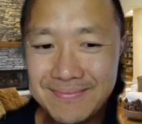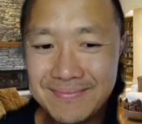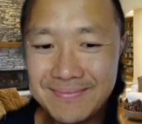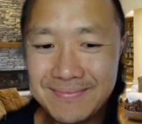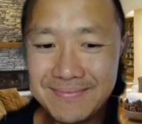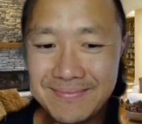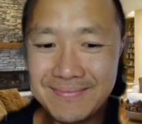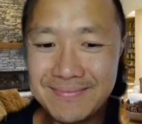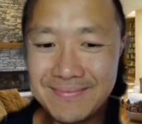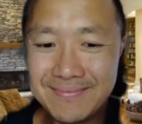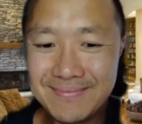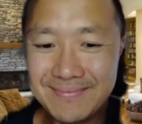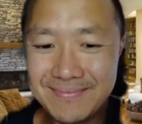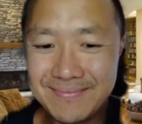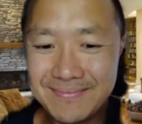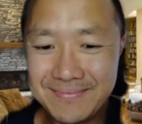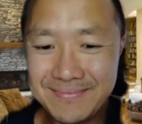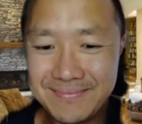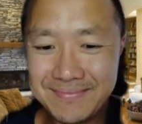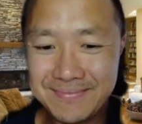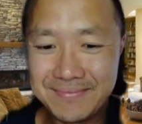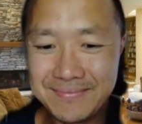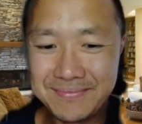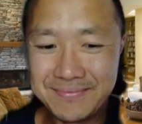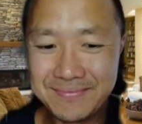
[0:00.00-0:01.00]

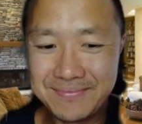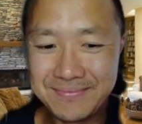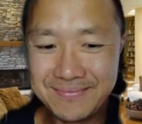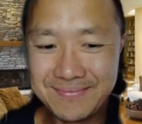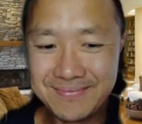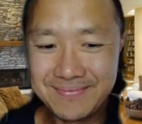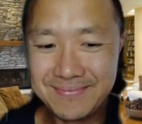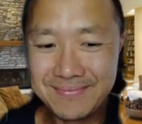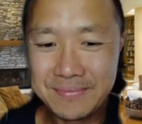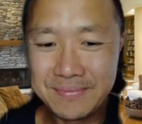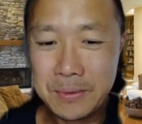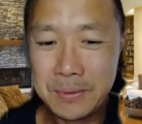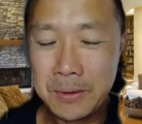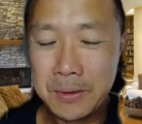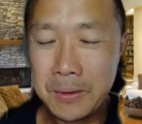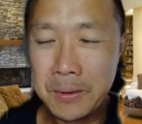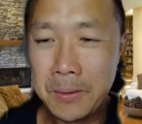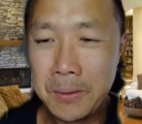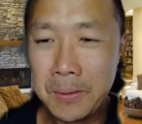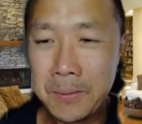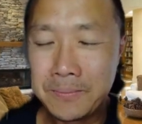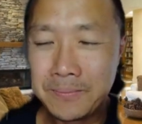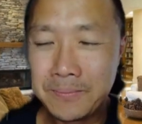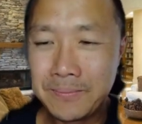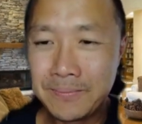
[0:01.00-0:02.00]

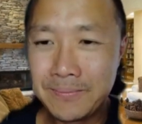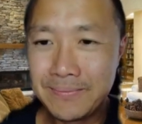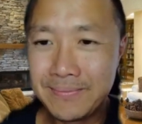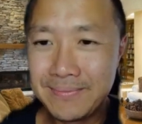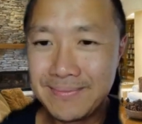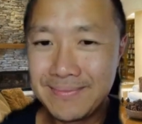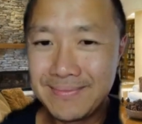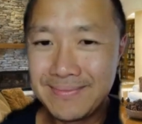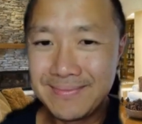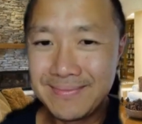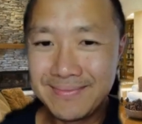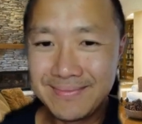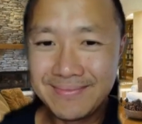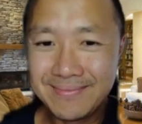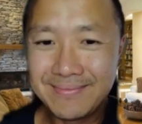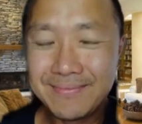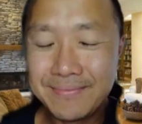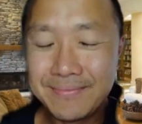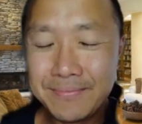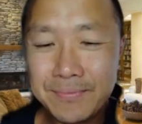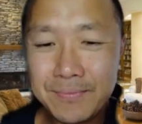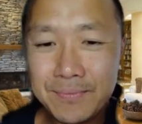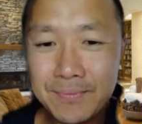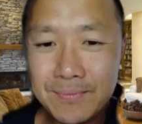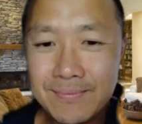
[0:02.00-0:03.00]

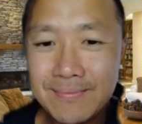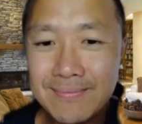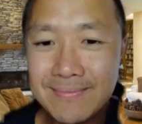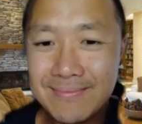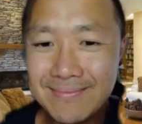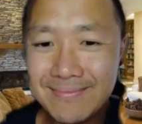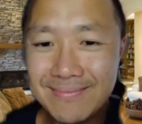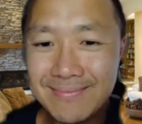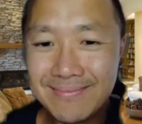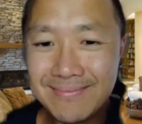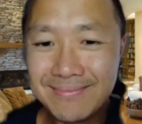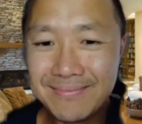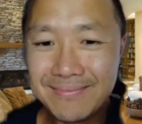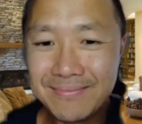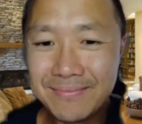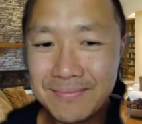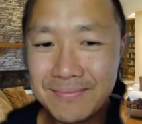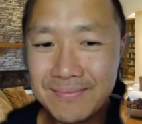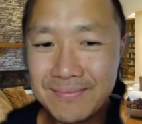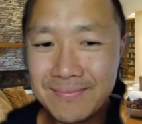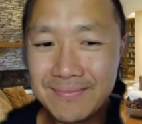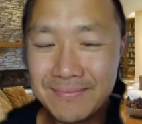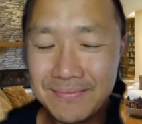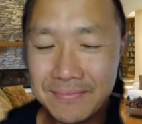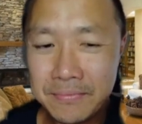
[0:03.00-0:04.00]

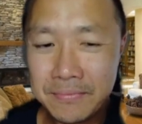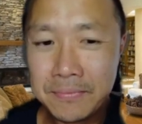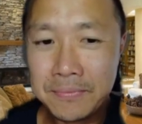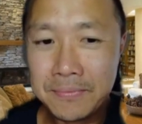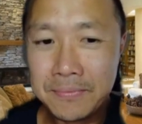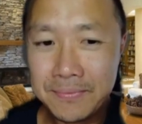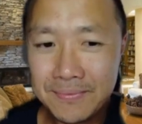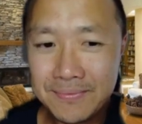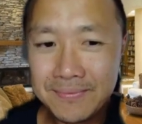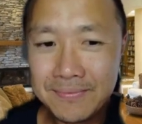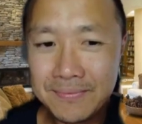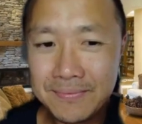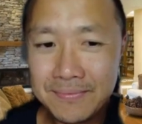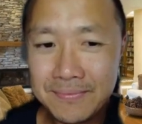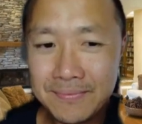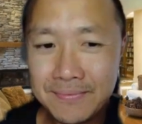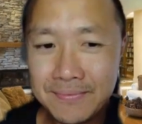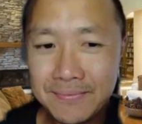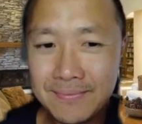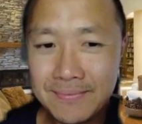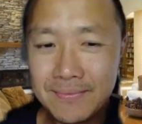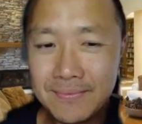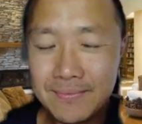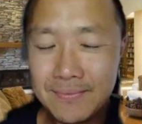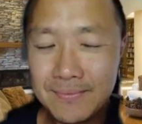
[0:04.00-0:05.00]

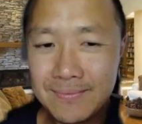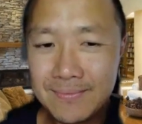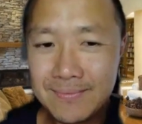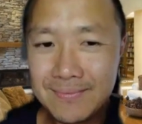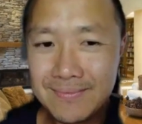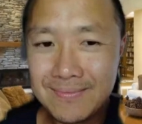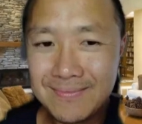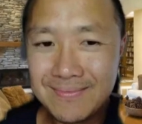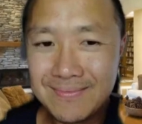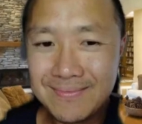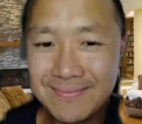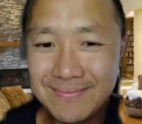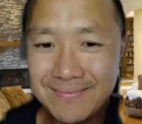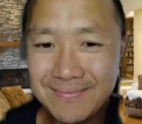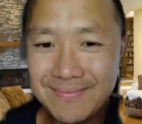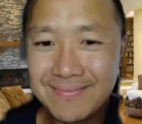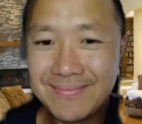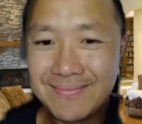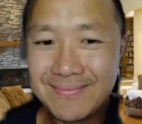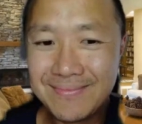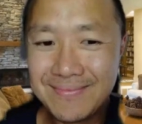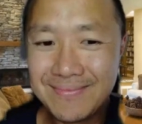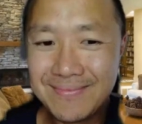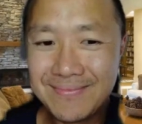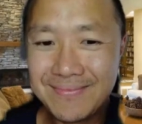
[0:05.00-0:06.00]

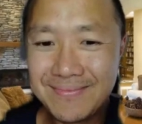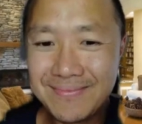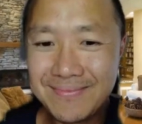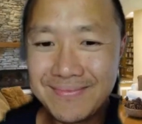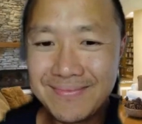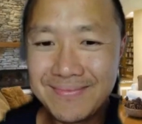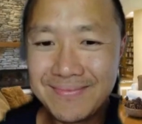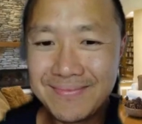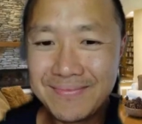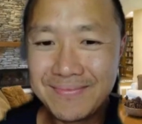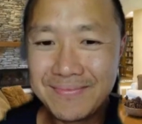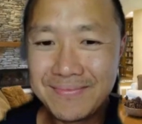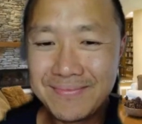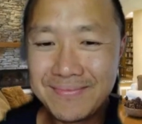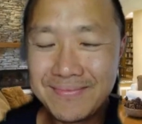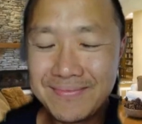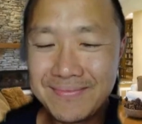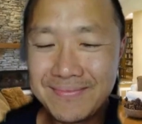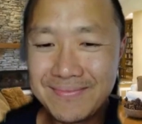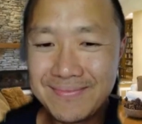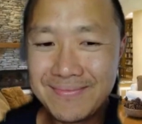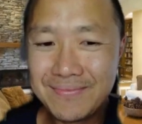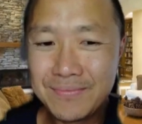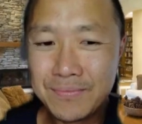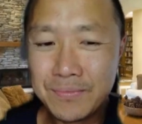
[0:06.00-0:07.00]

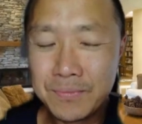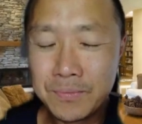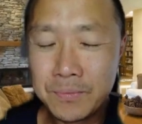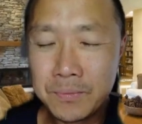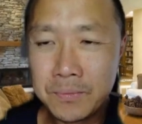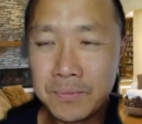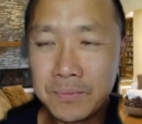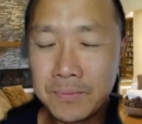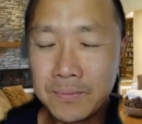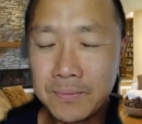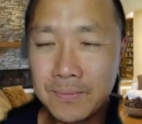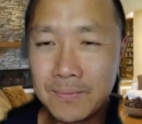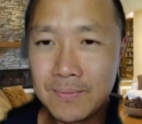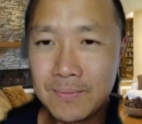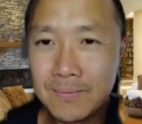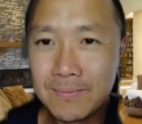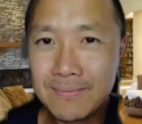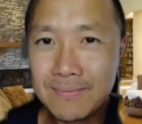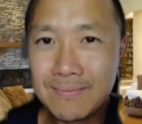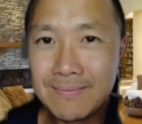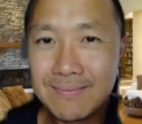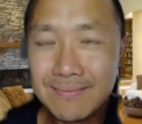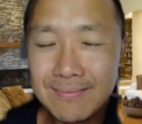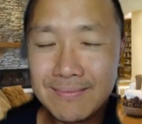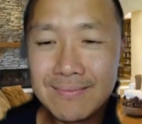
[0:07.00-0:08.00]
[no speech]